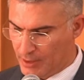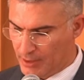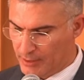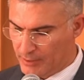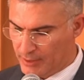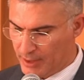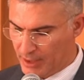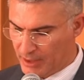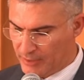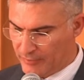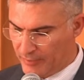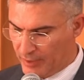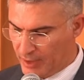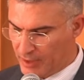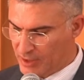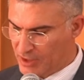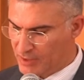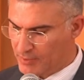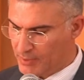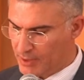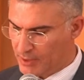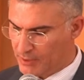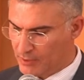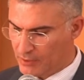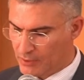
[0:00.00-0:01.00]
the
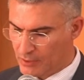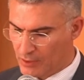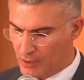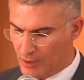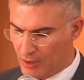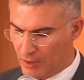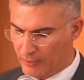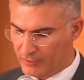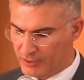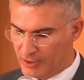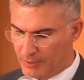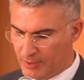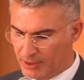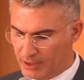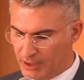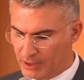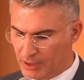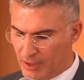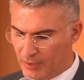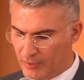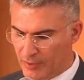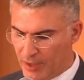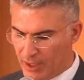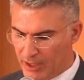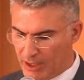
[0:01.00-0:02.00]
advancement of the
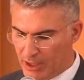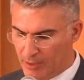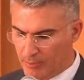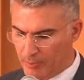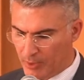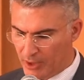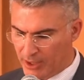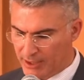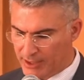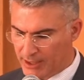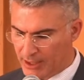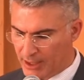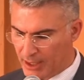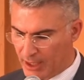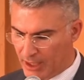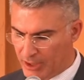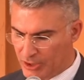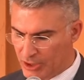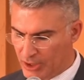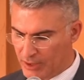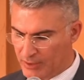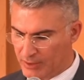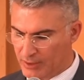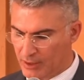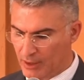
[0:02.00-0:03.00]
Mediterranean political
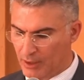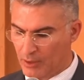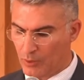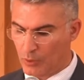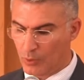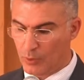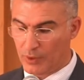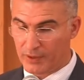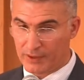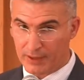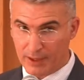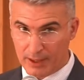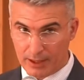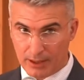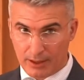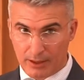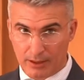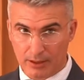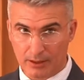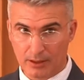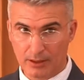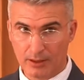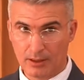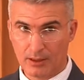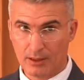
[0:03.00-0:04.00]
agenda
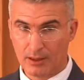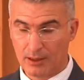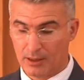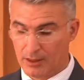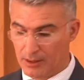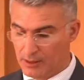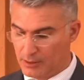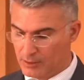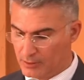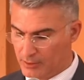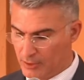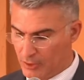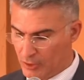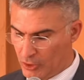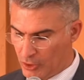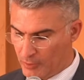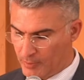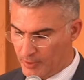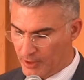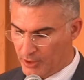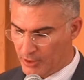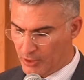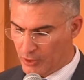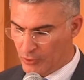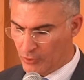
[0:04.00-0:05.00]
within the
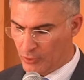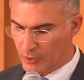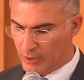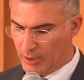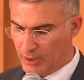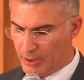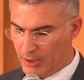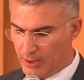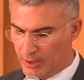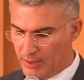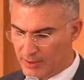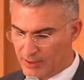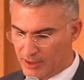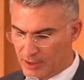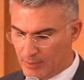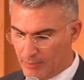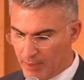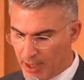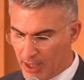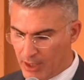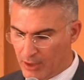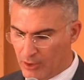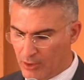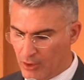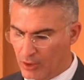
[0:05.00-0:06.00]
European Union is the
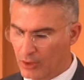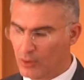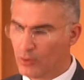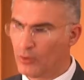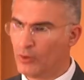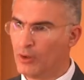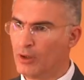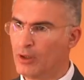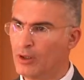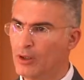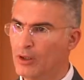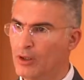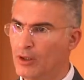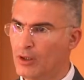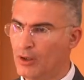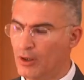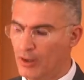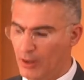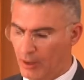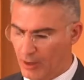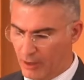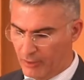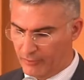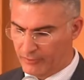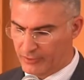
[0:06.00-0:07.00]
main goal
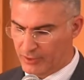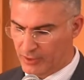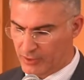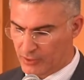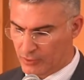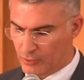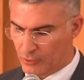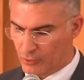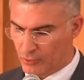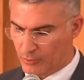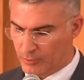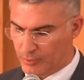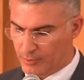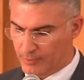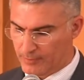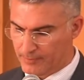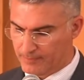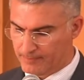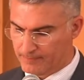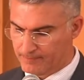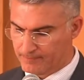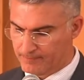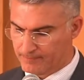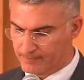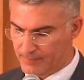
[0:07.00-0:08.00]
of this group,
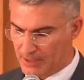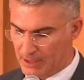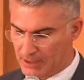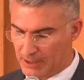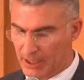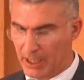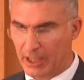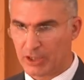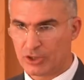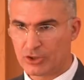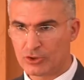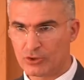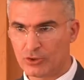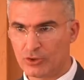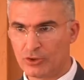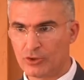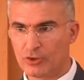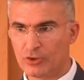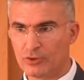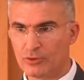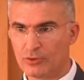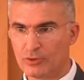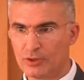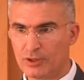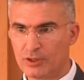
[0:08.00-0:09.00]
and I assure
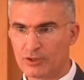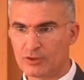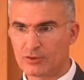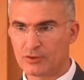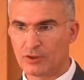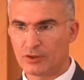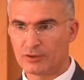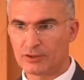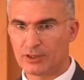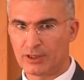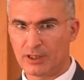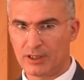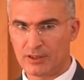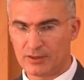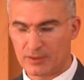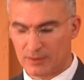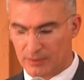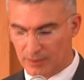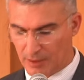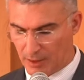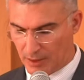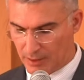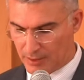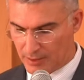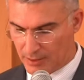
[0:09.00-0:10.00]
you it's not an easy
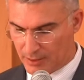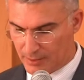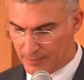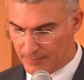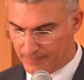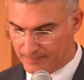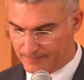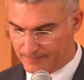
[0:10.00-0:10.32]
task.